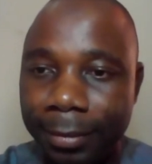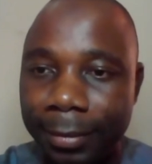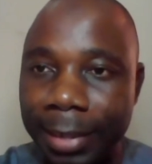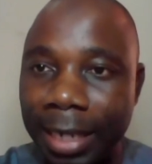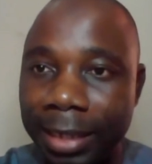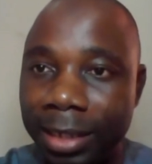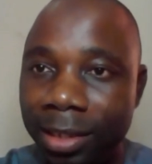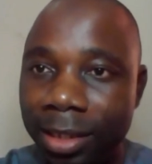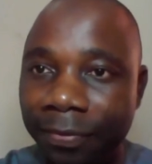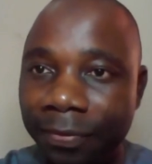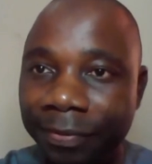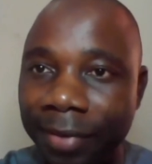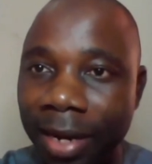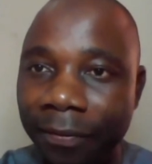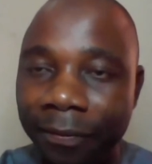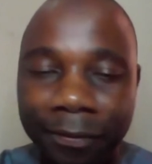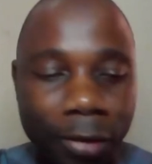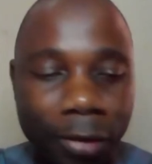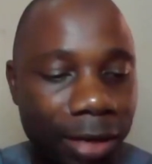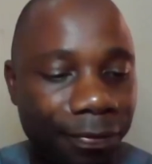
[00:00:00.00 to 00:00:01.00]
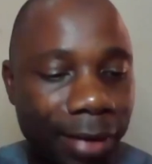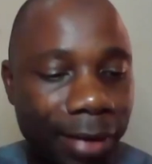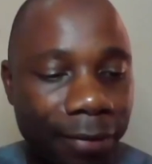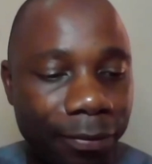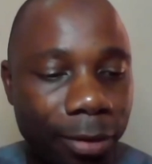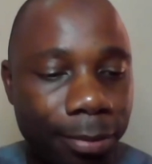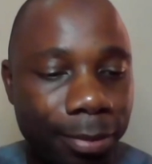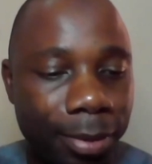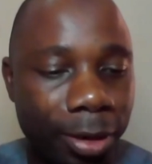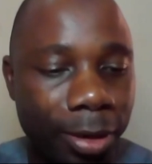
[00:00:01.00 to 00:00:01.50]
That is the 5 for the
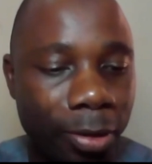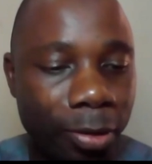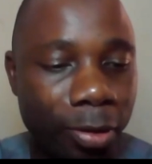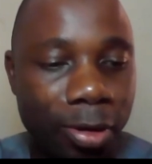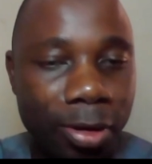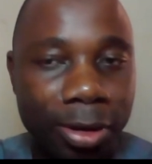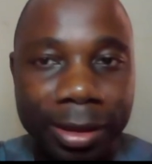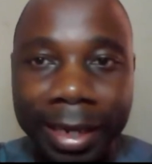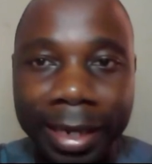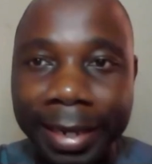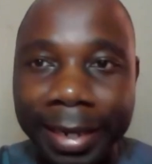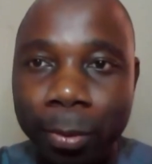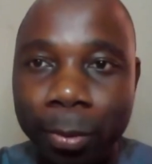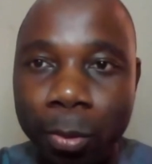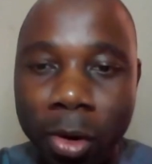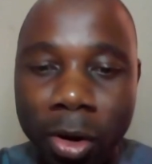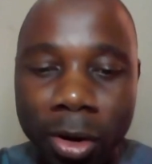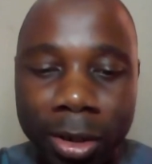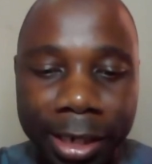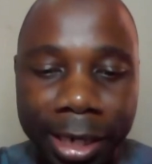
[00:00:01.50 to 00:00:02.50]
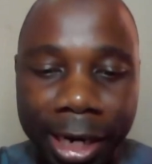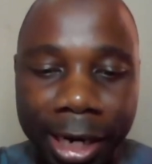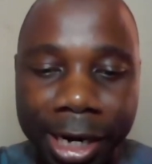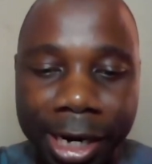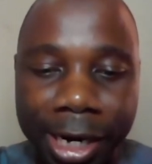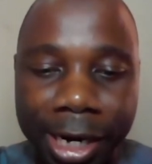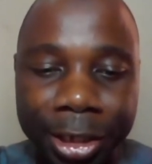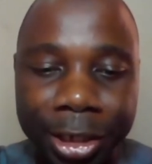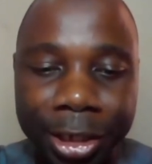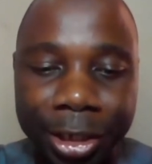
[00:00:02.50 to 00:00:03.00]
5W. Then the
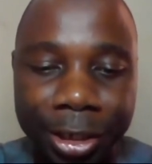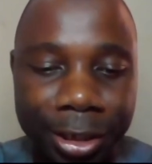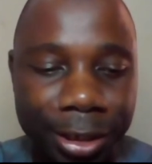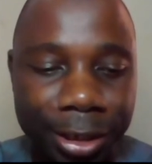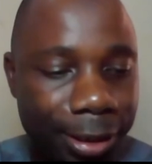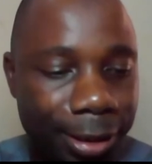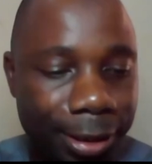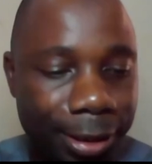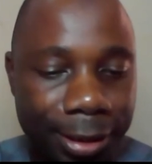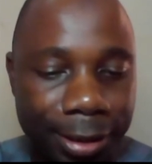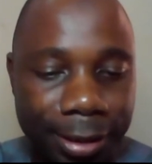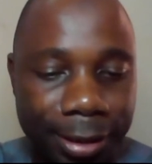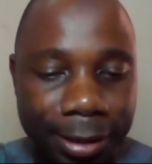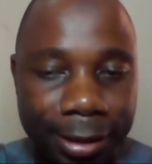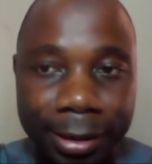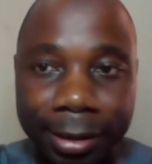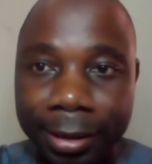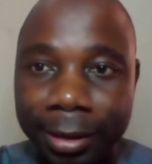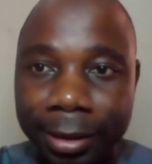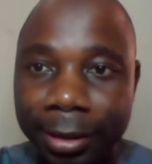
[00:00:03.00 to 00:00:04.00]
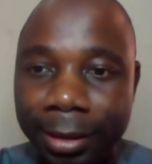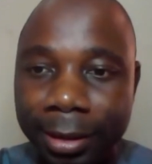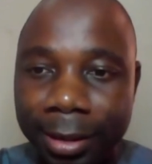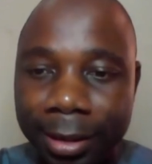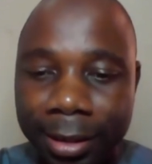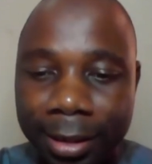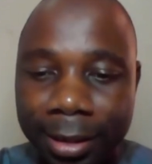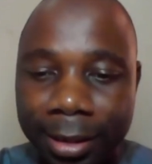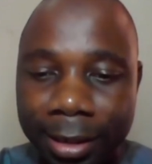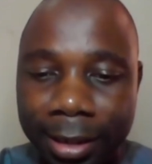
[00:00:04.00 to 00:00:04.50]
1H
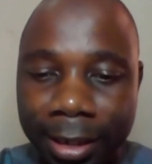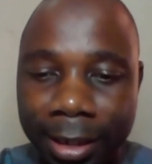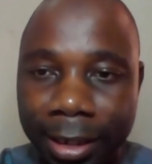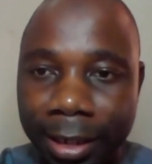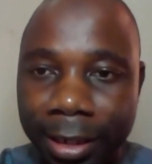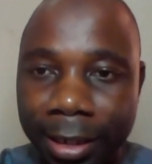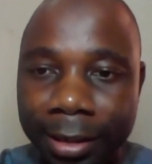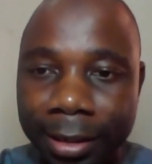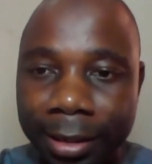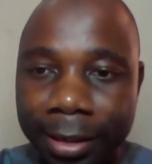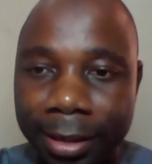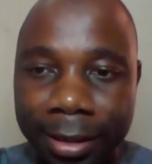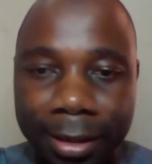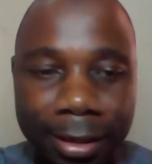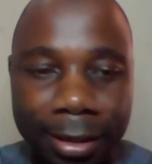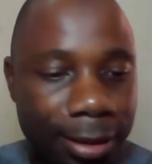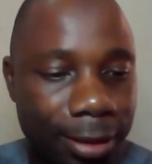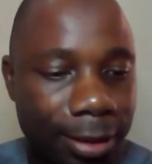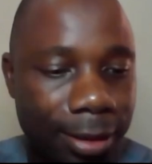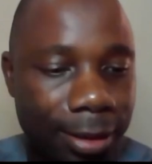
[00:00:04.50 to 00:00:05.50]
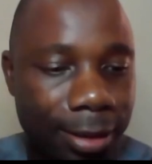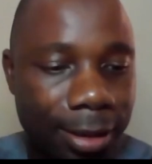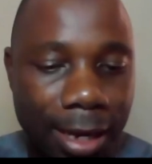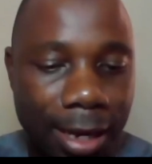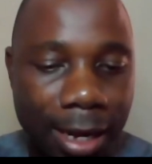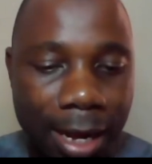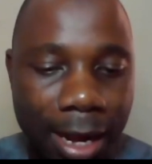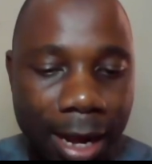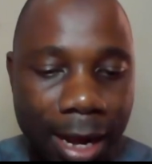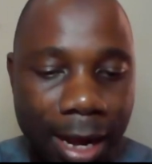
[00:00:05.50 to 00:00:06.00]
is
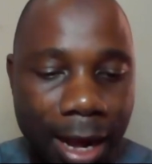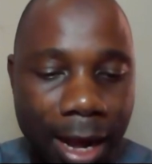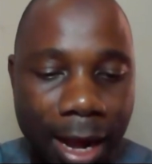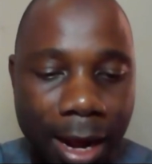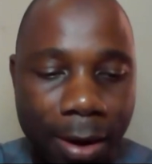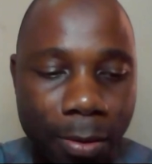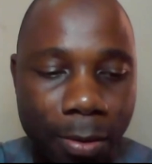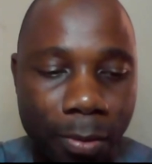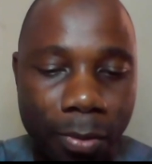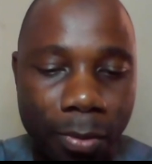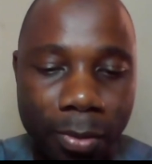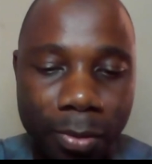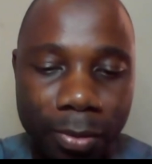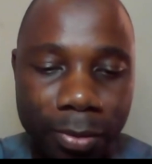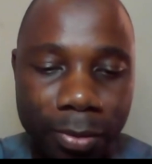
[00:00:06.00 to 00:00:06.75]
how.